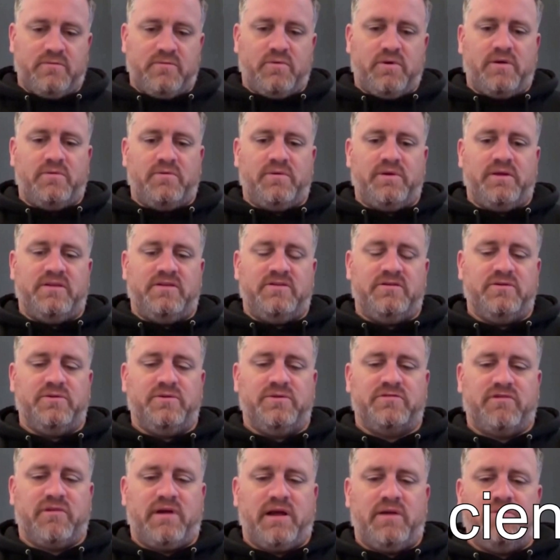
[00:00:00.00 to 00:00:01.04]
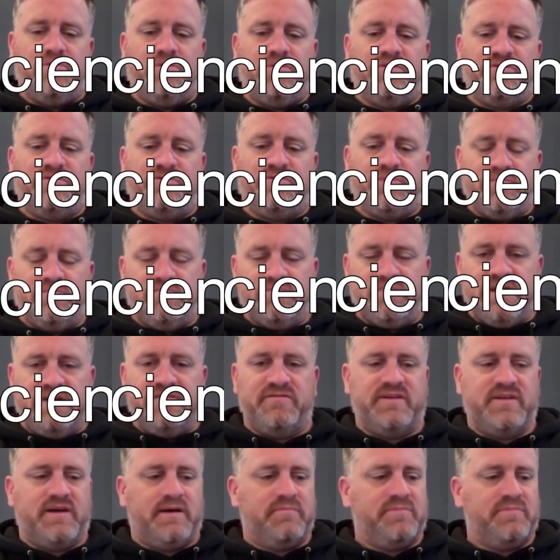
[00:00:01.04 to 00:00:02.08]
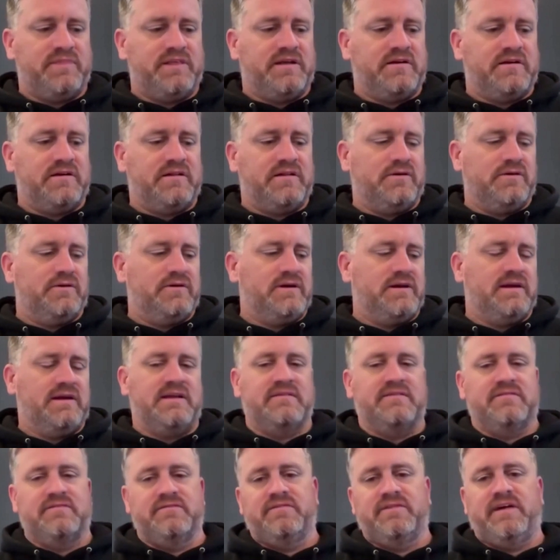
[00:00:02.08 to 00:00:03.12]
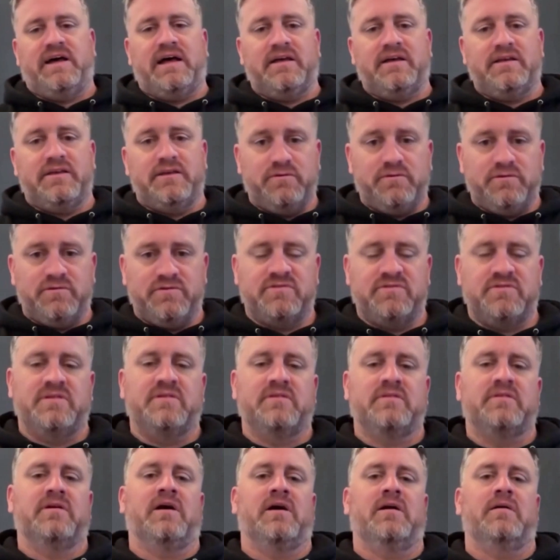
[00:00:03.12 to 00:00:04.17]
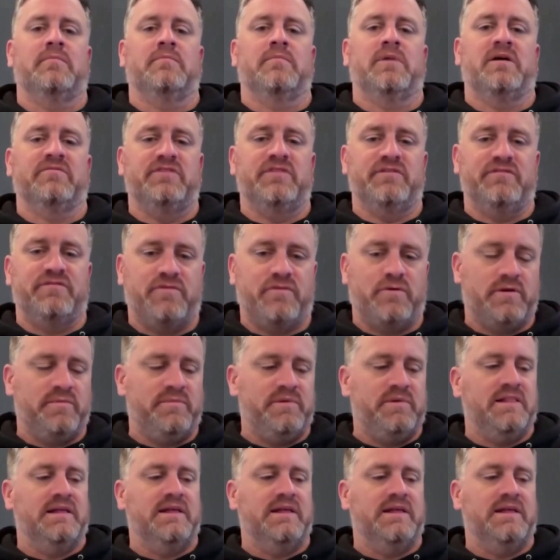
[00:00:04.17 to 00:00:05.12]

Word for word: See, Colossal Bioscience have repeatedly asserted that grey wolves are the closest living relatives